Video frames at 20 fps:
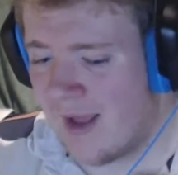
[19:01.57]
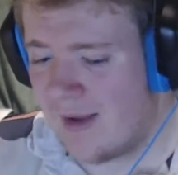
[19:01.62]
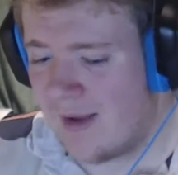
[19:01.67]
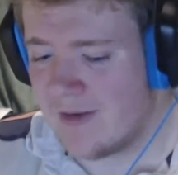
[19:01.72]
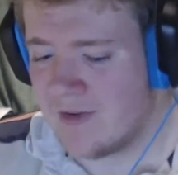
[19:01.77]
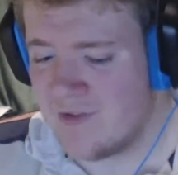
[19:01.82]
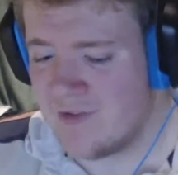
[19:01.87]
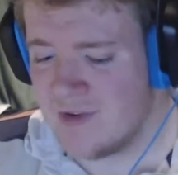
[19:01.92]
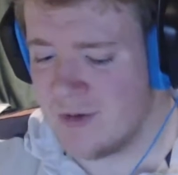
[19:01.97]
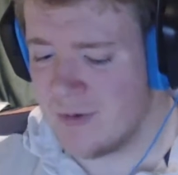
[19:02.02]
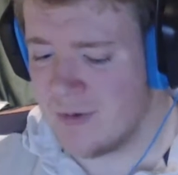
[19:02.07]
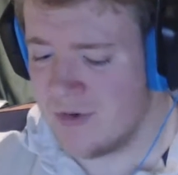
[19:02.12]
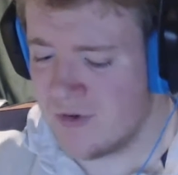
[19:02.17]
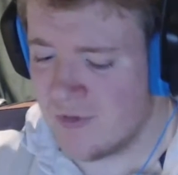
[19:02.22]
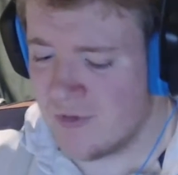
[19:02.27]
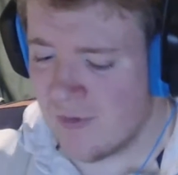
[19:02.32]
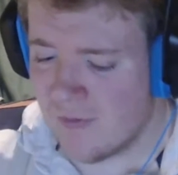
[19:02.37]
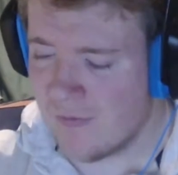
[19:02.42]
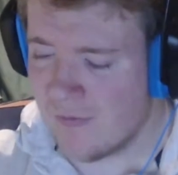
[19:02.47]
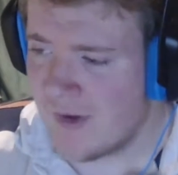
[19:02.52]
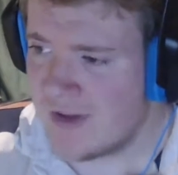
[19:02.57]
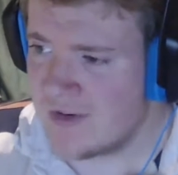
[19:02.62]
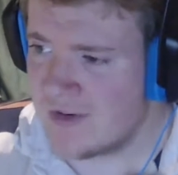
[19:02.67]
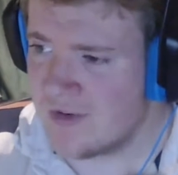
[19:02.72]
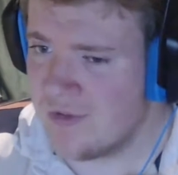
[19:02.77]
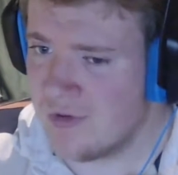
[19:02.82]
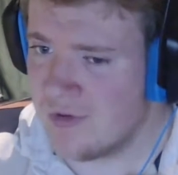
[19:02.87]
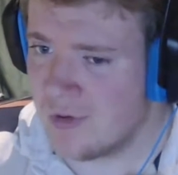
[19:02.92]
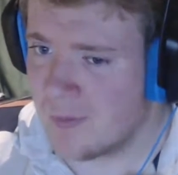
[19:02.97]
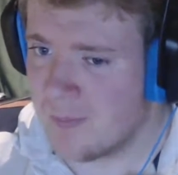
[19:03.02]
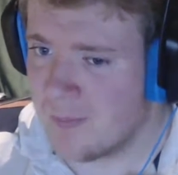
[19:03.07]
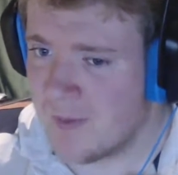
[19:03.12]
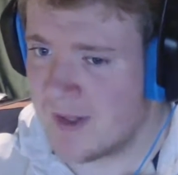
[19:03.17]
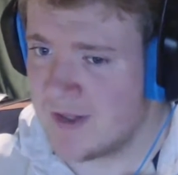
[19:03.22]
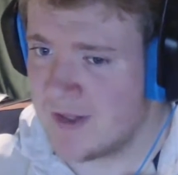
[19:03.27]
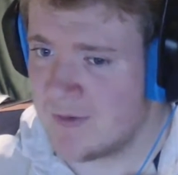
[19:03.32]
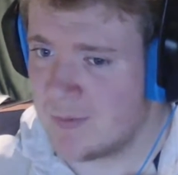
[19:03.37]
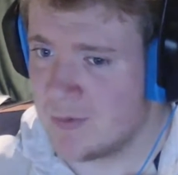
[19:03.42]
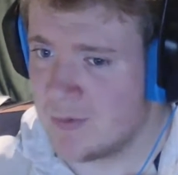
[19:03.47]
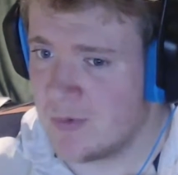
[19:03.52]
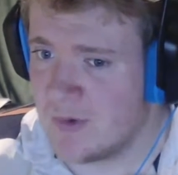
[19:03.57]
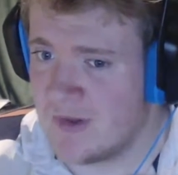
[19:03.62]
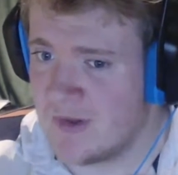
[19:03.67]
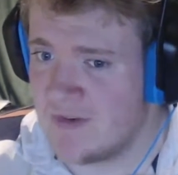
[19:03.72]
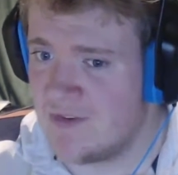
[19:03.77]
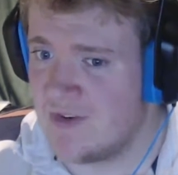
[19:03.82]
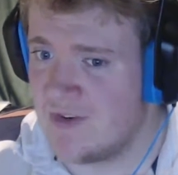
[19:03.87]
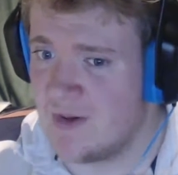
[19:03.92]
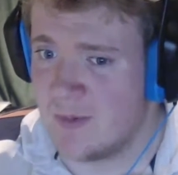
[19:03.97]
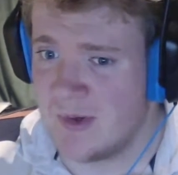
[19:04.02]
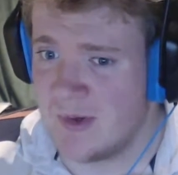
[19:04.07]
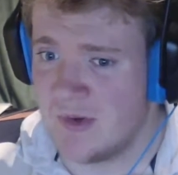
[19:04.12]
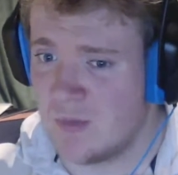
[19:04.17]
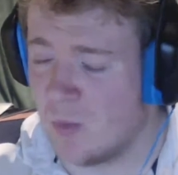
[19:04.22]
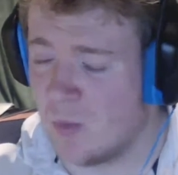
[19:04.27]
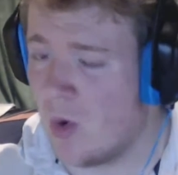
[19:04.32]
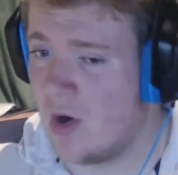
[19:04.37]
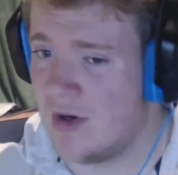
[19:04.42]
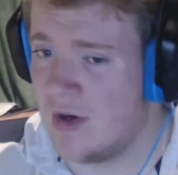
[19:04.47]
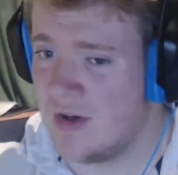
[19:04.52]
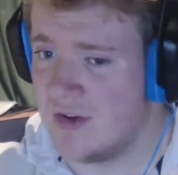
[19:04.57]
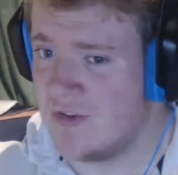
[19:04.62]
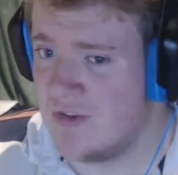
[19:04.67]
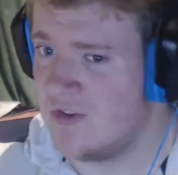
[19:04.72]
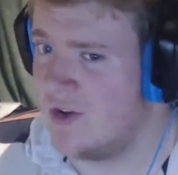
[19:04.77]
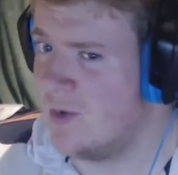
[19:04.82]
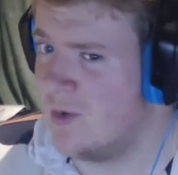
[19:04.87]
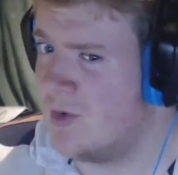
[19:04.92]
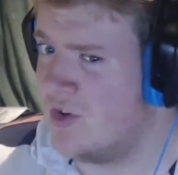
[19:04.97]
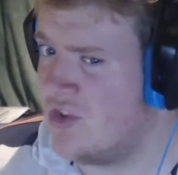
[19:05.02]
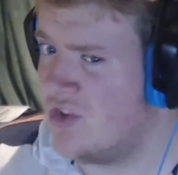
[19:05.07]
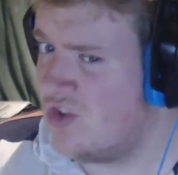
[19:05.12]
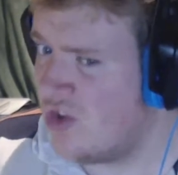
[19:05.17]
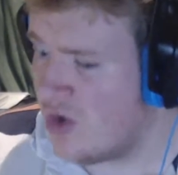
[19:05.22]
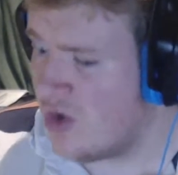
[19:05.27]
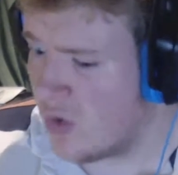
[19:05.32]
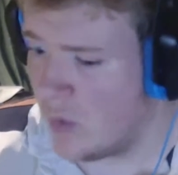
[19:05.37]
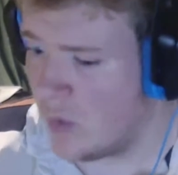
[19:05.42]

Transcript: series of events took place between Series 1 and Series 2.